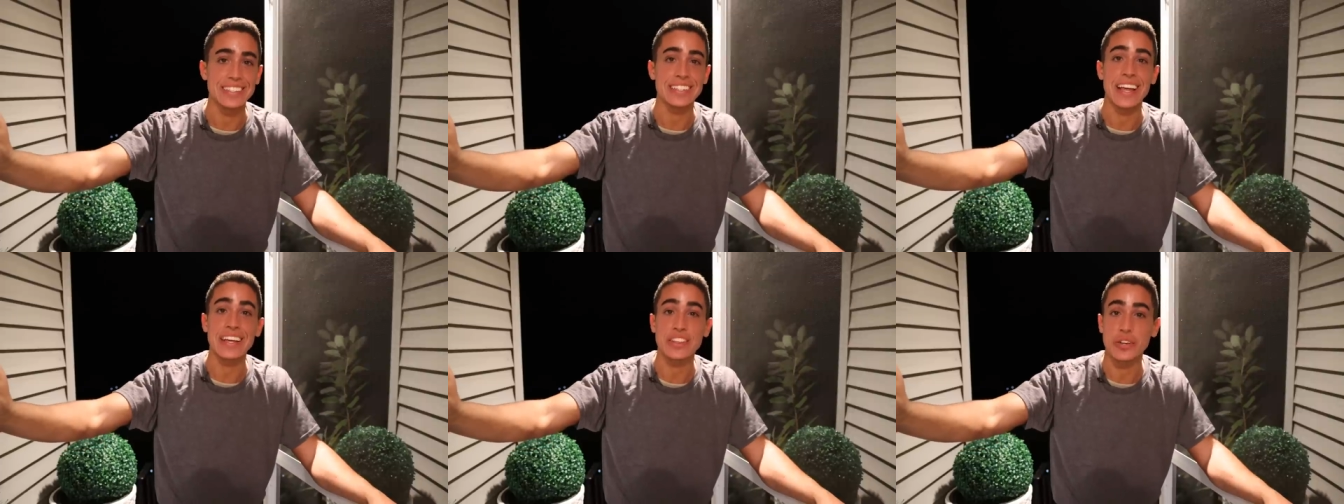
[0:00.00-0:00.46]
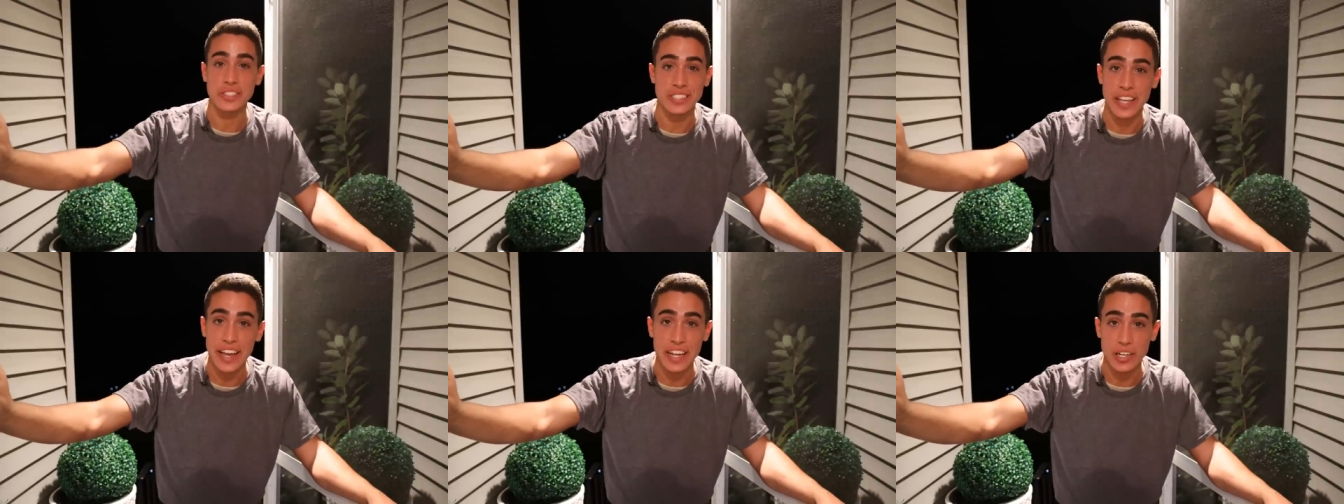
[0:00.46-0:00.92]
to take
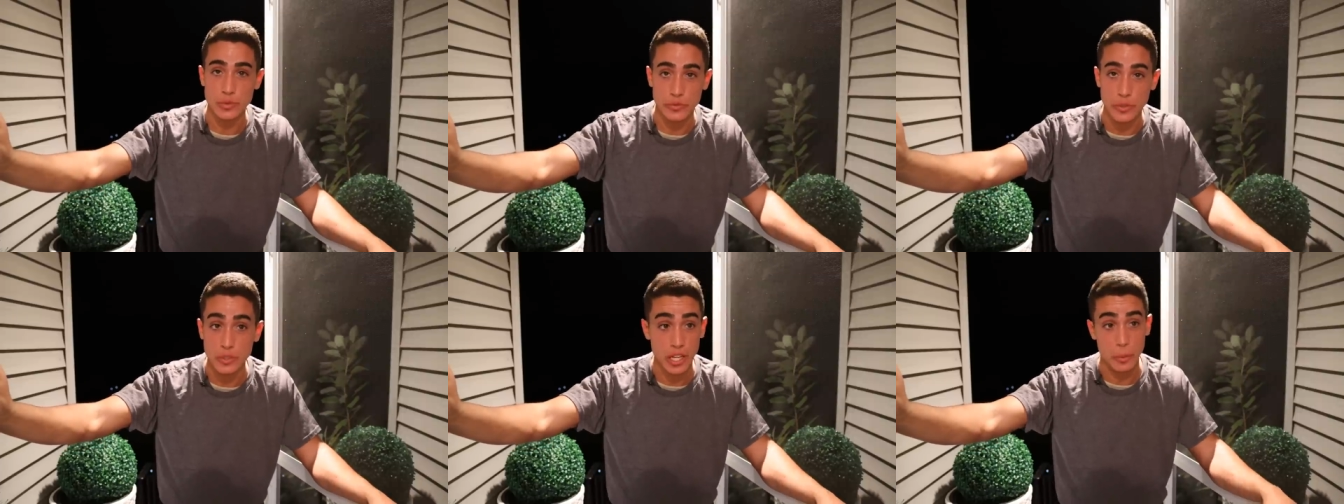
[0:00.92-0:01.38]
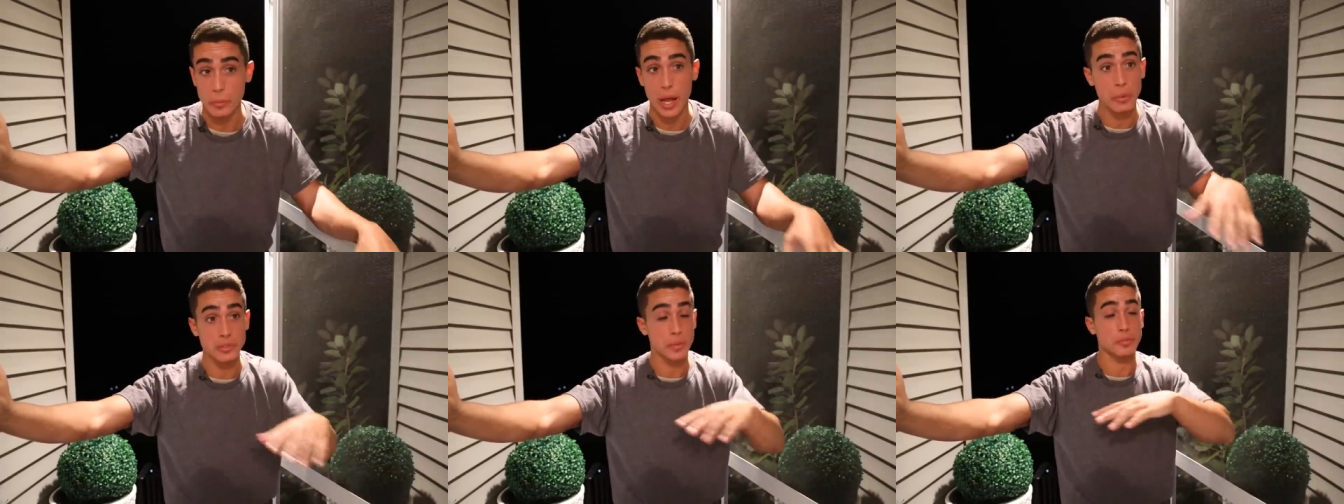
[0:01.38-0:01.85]
those negative reviews. I'm,
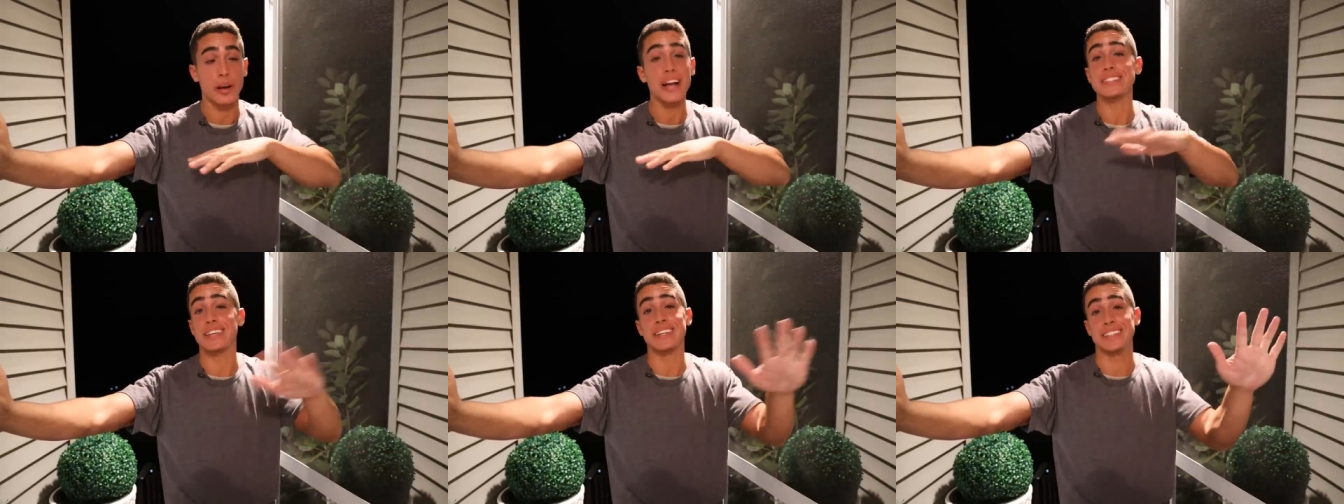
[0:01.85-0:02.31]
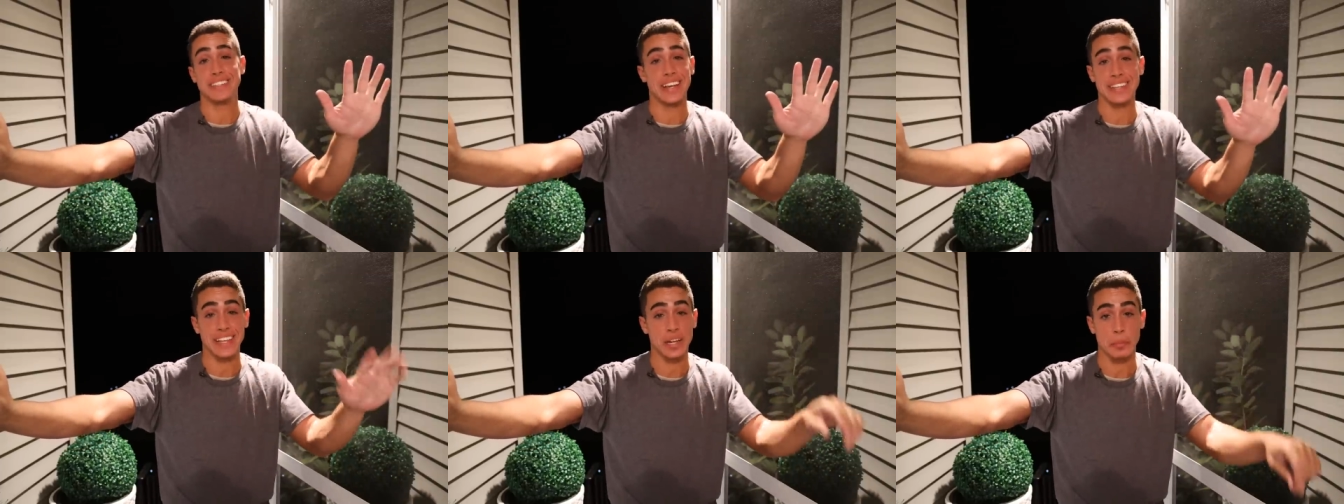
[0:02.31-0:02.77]
I'm surprised I didn't
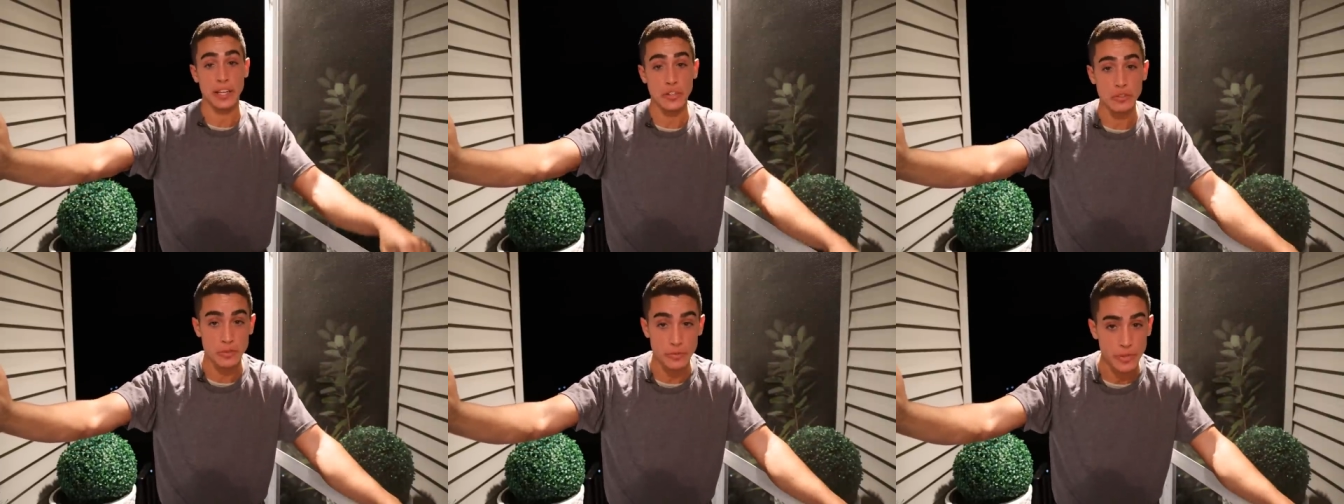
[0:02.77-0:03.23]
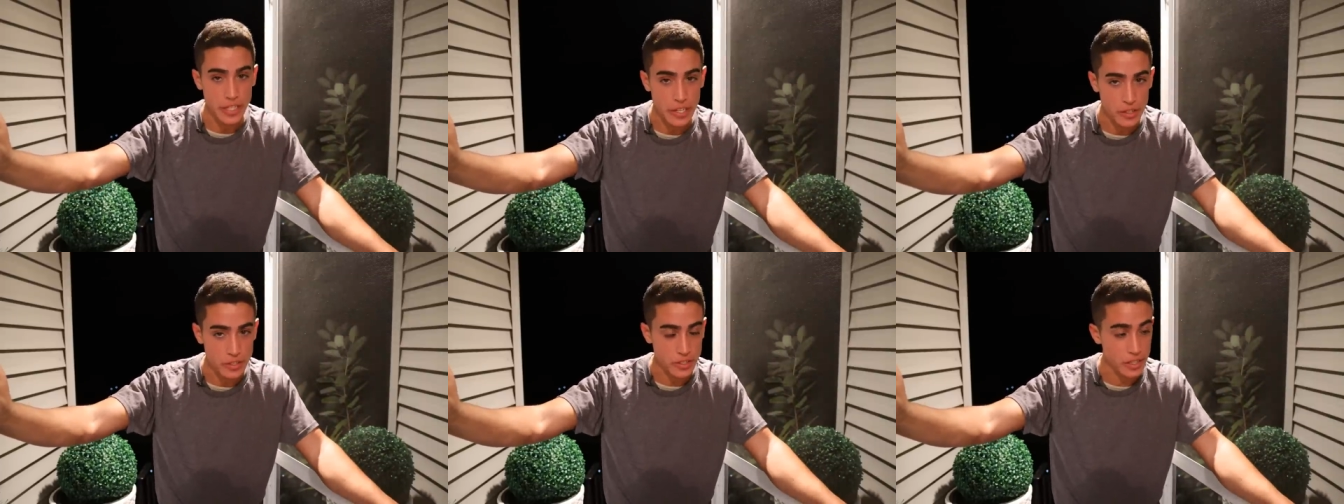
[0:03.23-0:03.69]
take down my YouTube
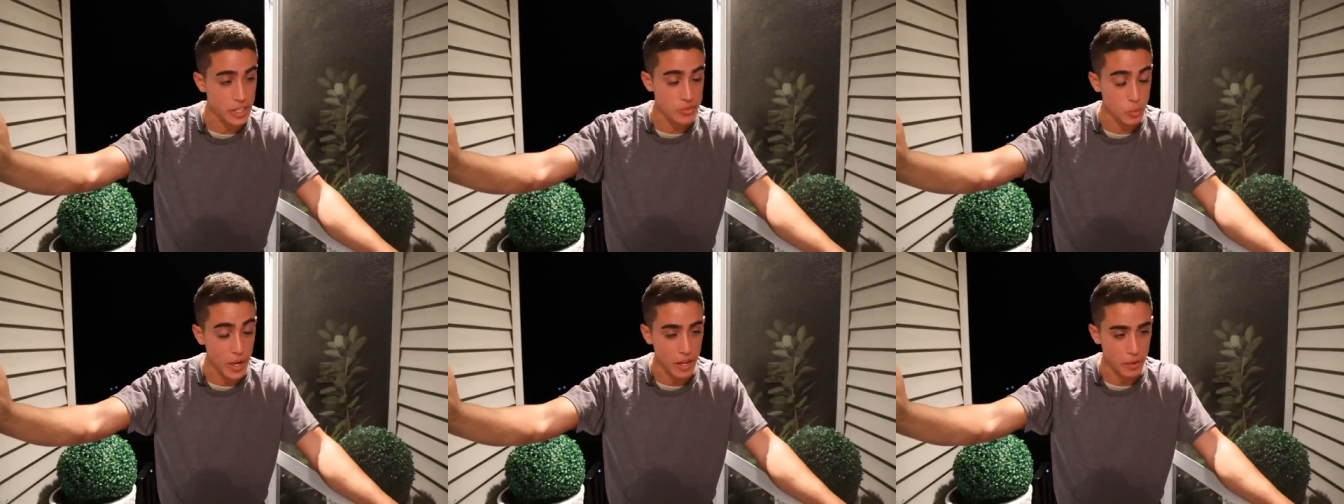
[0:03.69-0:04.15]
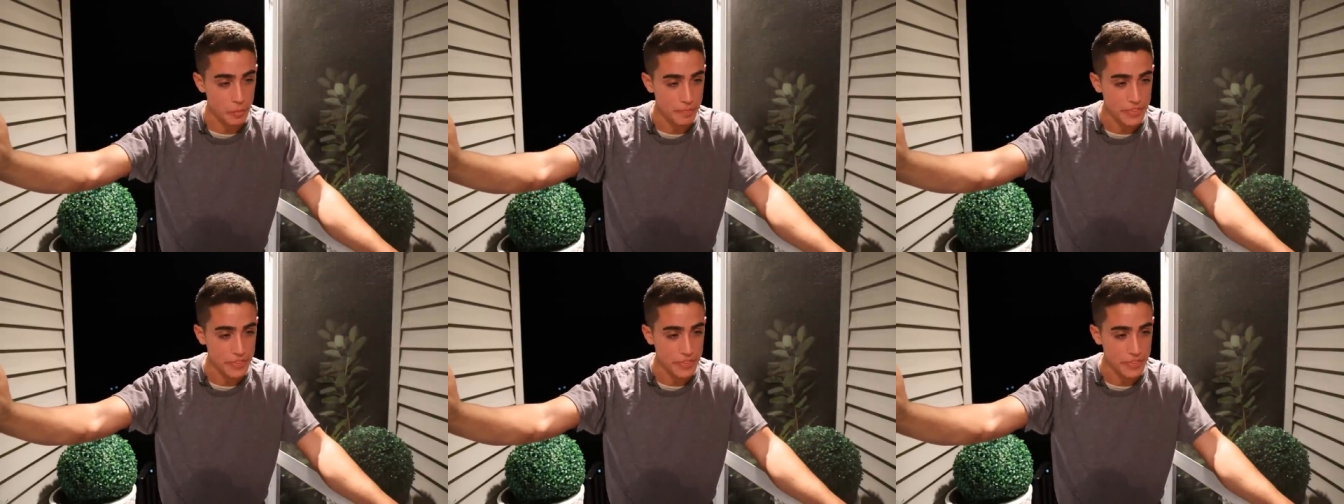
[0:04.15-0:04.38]
videos as well.